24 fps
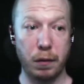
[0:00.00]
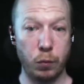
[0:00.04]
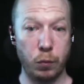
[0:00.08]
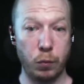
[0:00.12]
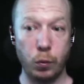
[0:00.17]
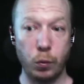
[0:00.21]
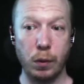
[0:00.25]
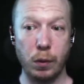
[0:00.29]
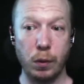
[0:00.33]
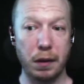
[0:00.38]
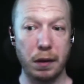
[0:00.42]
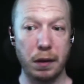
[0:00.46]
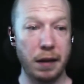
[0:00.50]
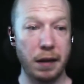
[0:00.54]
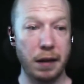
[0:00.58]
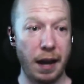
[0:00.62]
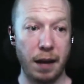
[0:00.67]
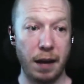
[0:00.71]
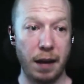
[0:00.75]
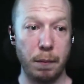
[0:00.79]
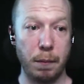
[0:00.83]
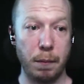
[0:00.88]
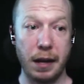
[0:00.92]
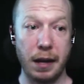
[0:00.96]
rules
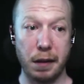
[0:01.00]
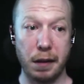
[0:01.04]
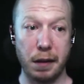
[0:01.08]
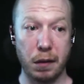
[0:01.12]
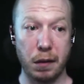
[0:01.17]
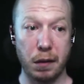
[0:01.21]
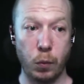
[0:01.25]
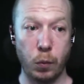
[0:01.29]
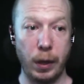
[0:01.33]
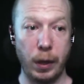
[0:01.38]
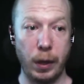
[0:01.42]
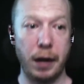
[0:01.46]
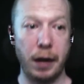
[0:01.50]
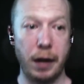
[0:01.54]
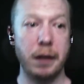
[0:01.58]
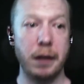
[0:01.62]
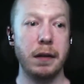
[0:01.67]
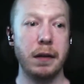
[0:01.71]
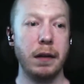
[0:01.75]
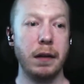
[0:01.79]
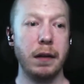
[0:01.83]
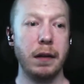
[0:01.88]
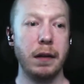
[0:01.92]
can be n-squared.